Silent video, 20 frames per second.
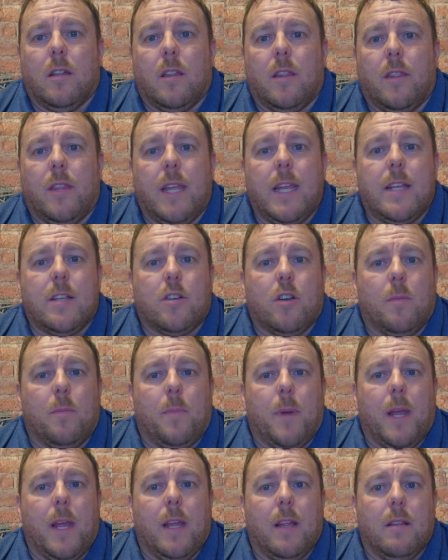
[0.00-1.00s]
These could
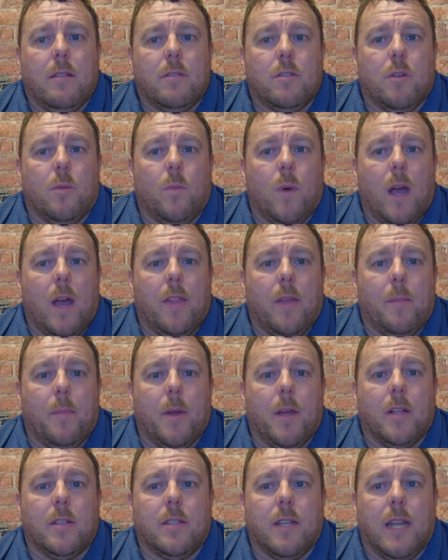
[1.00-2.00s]
be somewhere that
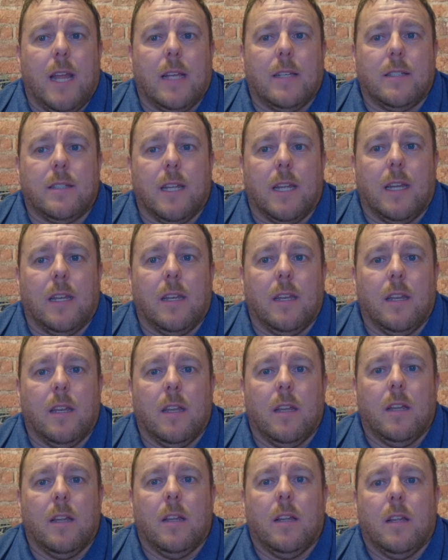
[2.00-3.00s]
birds are nesting.
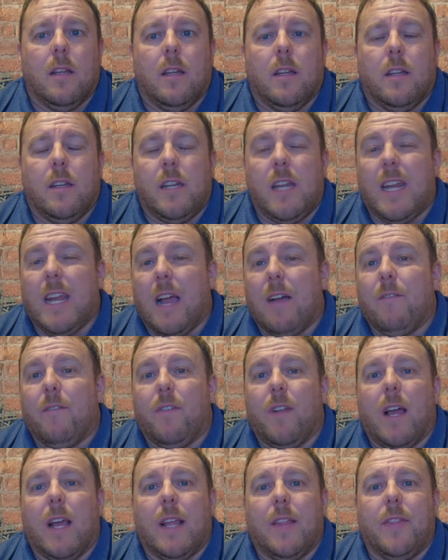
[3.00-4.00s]
You can
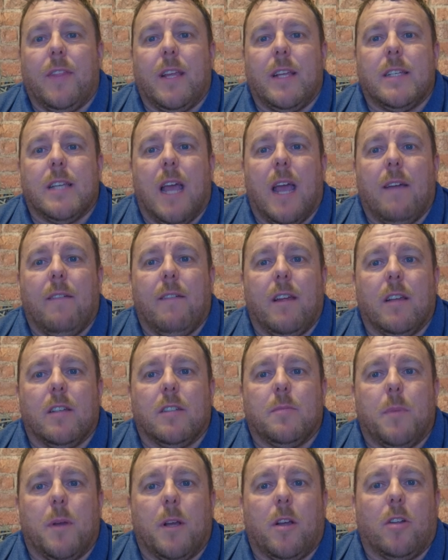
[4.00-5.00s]
fly in these areas,
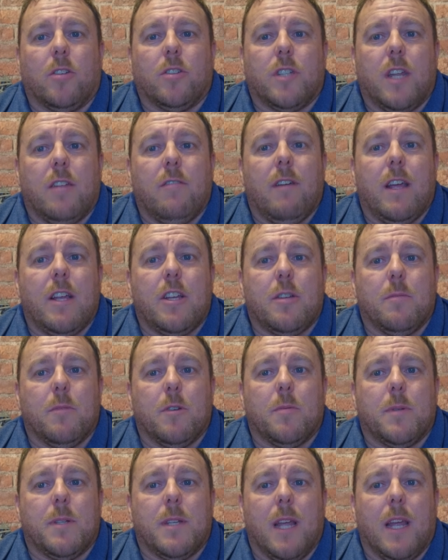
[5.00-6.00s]
but consideration must
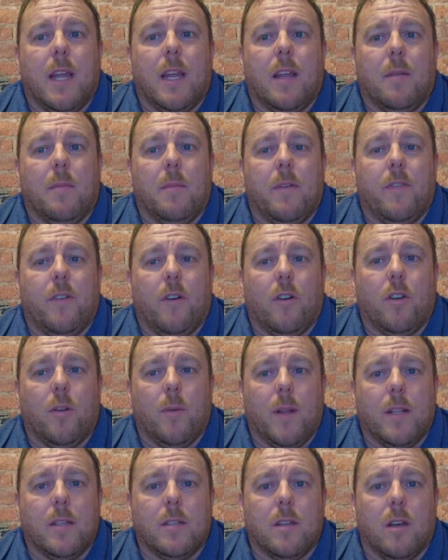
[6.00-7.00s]
be taken before
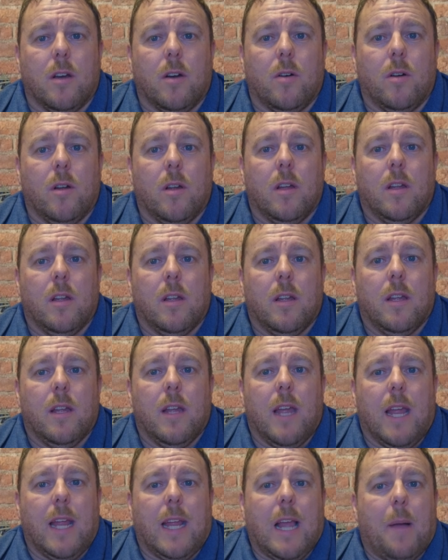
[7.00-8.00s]
doing so.
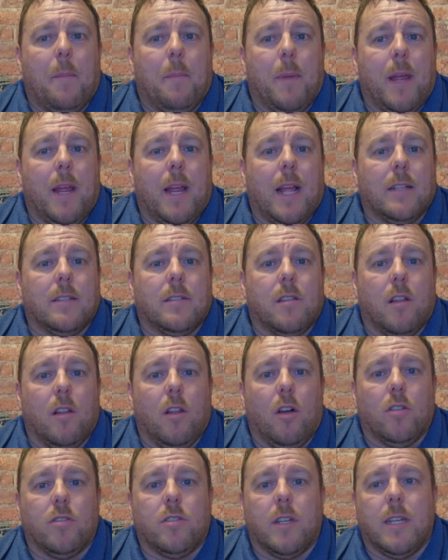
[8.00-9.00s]
It can be against the
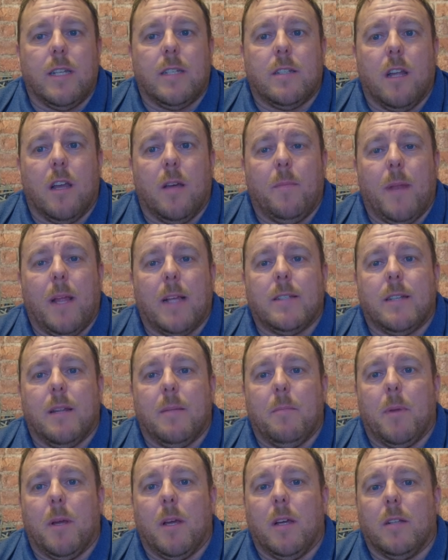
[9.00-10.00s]
law to disturb nesting
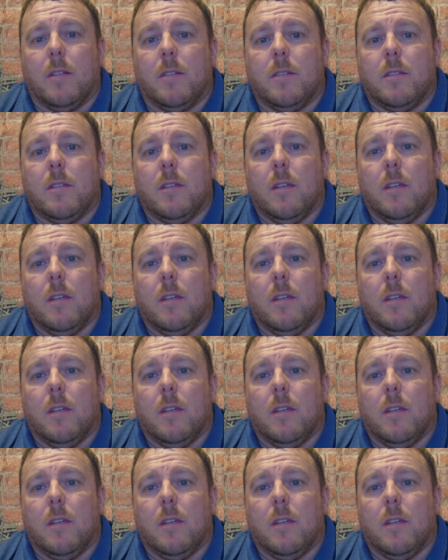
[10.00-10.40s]
birds.